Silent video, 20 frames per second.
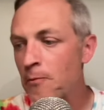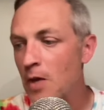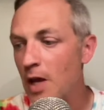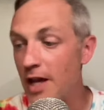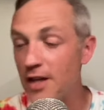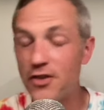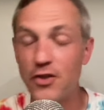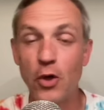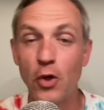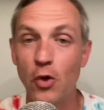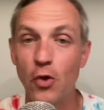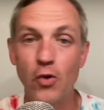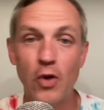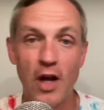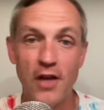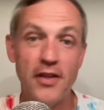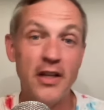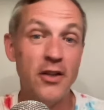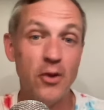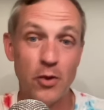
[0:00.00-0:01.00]
And so
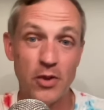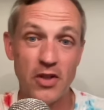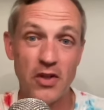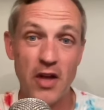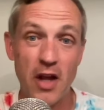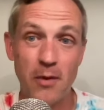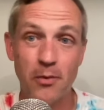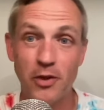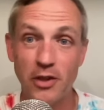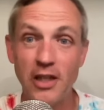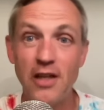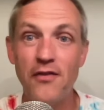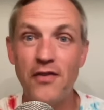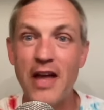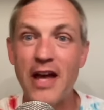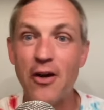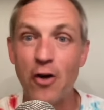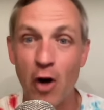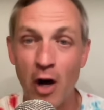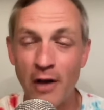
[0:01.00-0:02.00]
I think there was a lot of belief
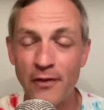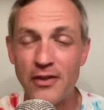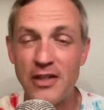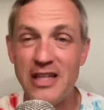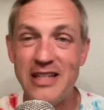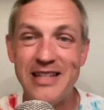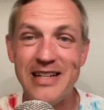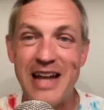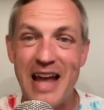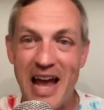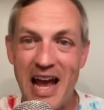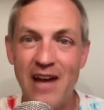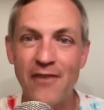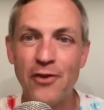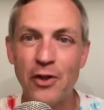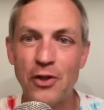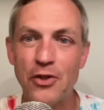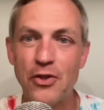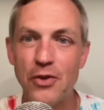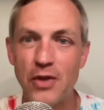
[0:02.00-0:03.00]
that offseason
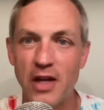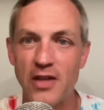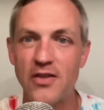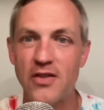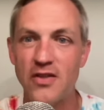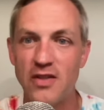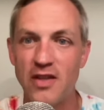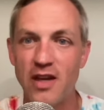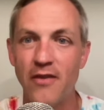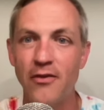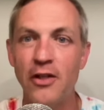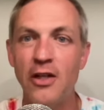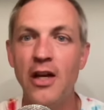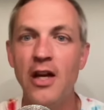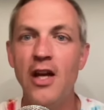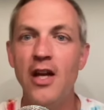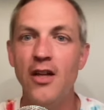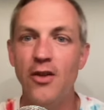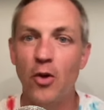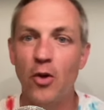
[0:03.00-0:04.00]
after 2007,
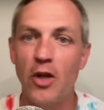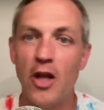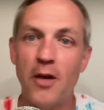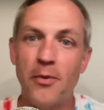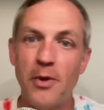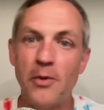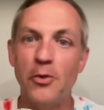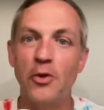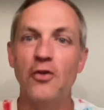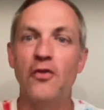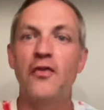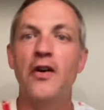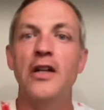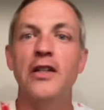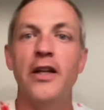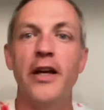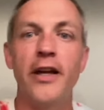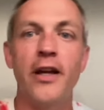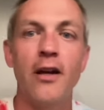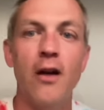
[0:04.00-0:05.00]
there were a lot of people who felt
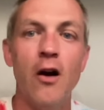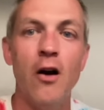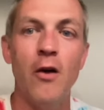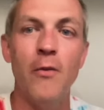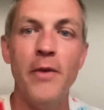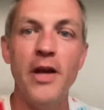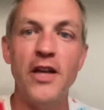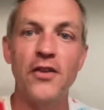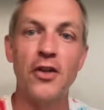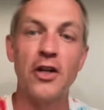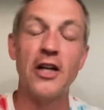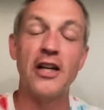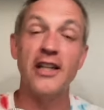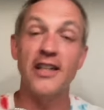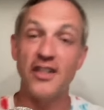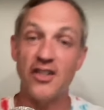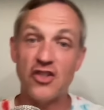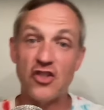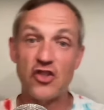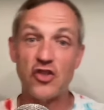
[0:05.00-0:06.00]
like, oh man, they're going to
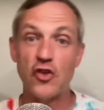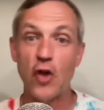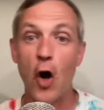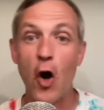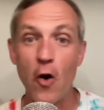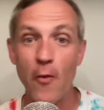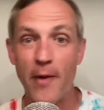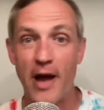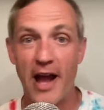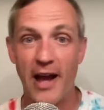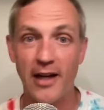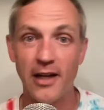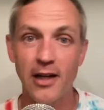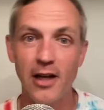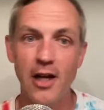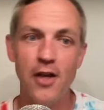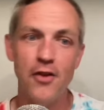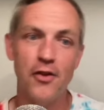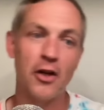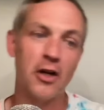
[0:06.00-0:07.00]
get Stull back.
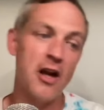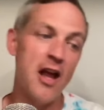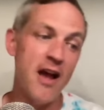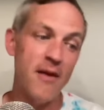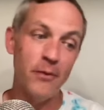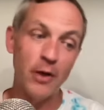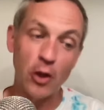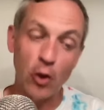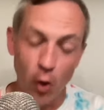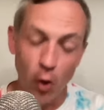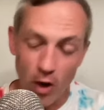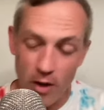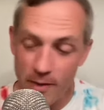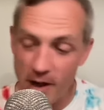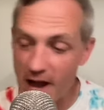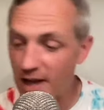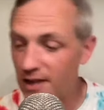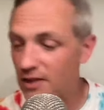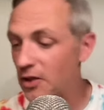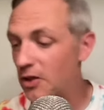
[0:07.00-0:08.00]
They're going to have McCoy
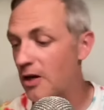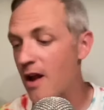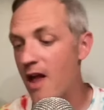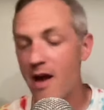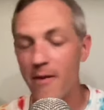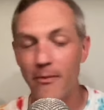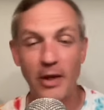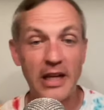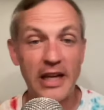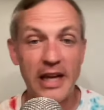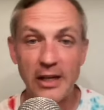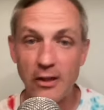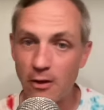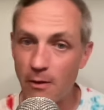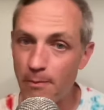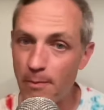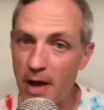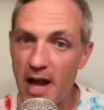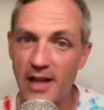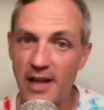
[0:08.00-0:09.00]
back. They're going to have
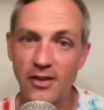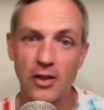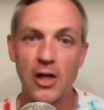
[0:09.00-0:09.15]
McKillop back.